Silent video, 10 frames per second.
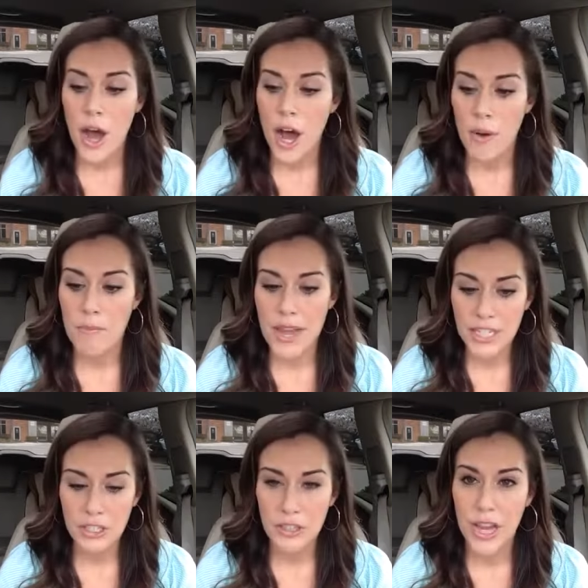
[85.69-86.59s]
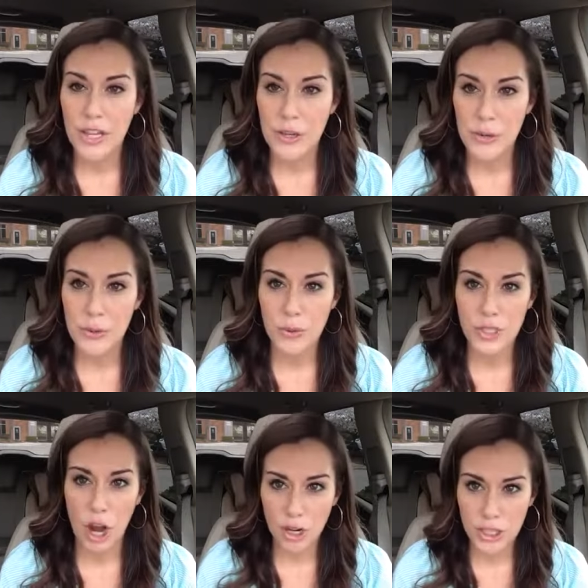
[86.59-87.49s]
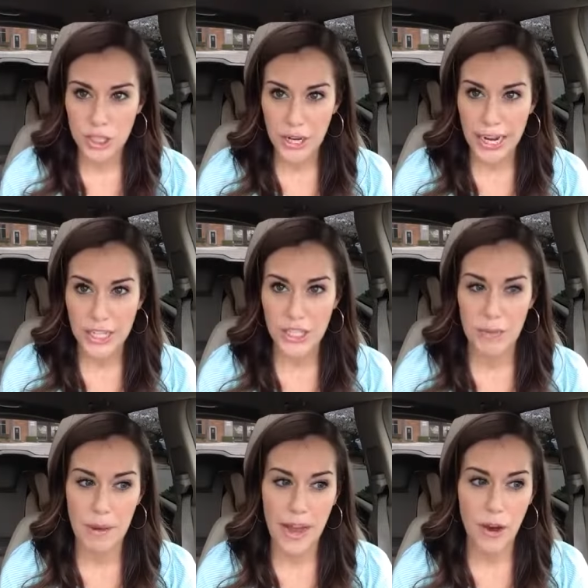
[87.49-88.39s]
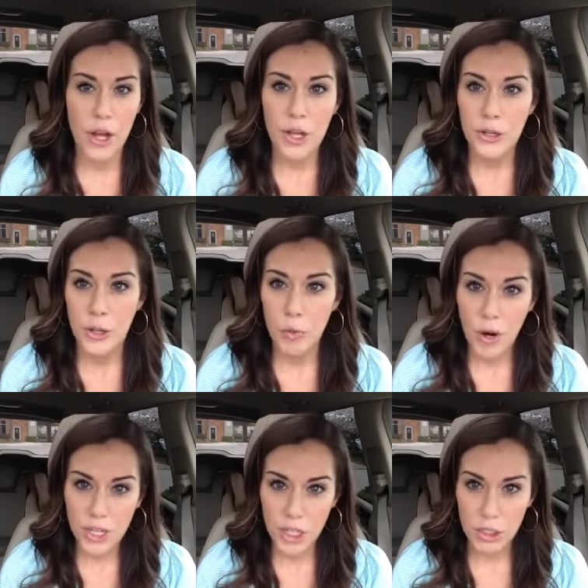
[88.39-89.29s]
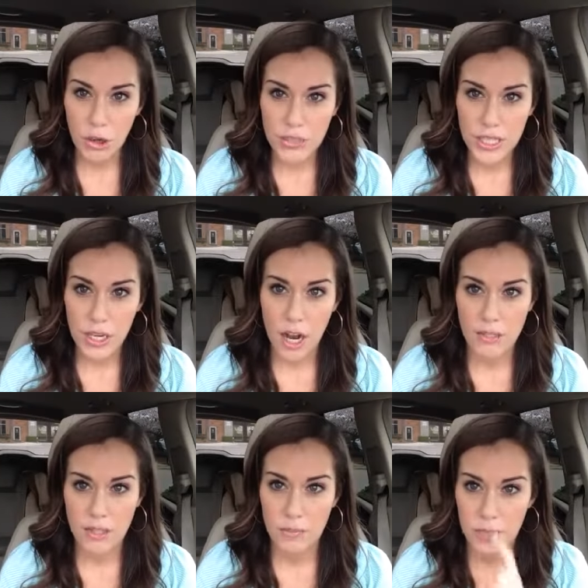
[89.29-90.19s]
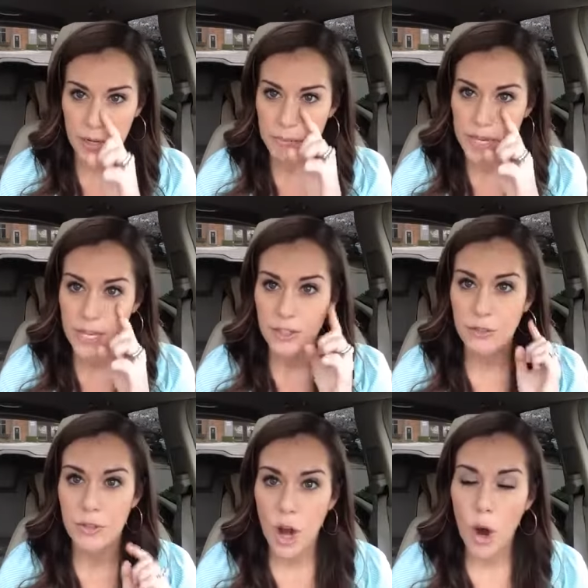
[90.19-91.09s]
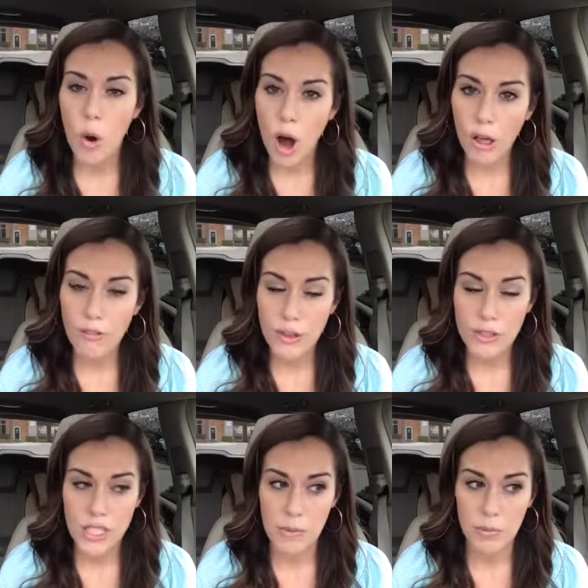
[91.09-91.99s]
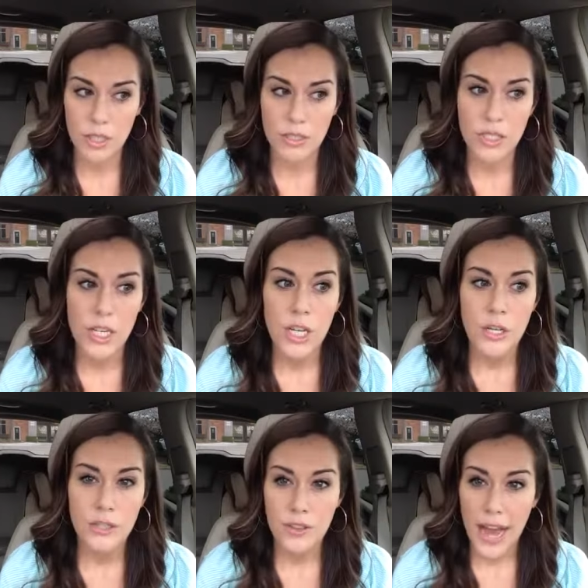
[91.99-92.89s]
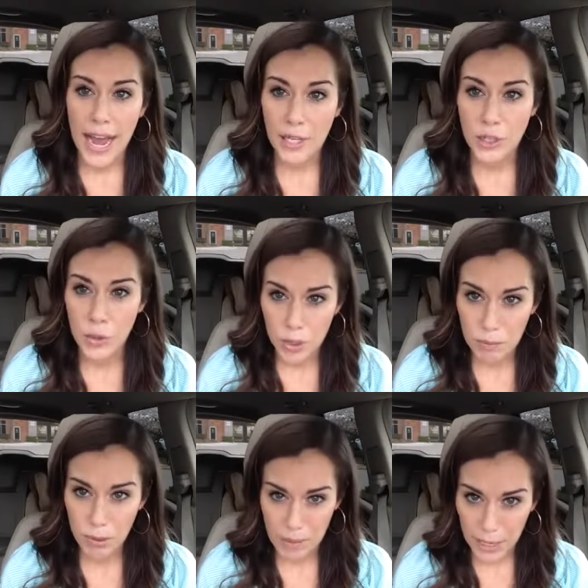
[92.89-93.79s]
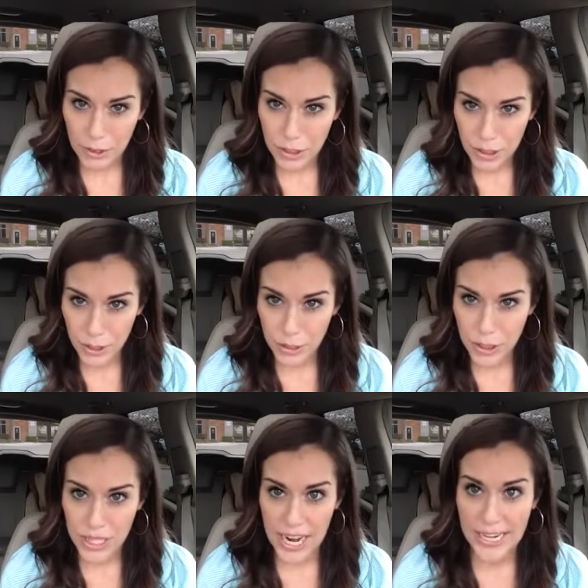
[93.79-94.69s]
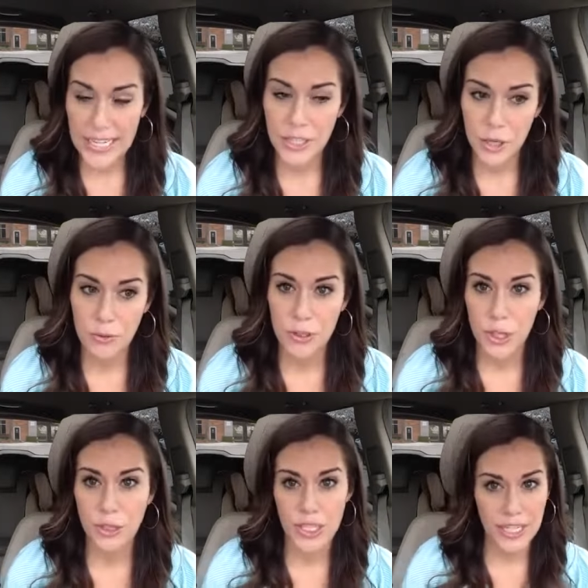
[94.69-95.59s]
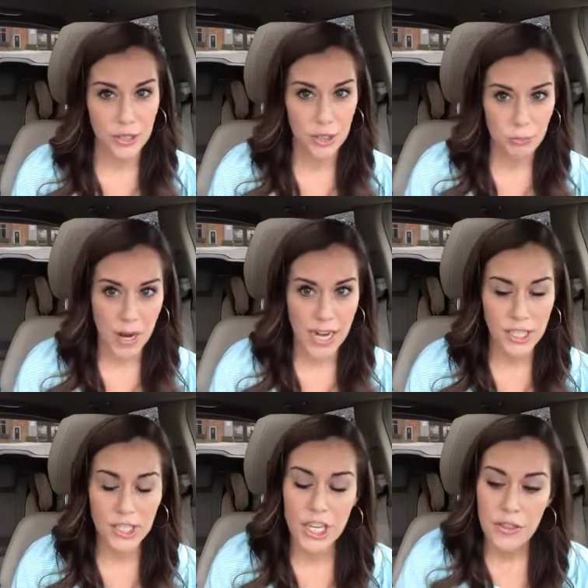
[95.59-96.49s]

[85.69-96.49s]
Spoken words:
Make sure that you talk to your agent about, what your closing costs are going to be, and you know all of those numbers so that you are prepared to negotiate and don't negotiate too much.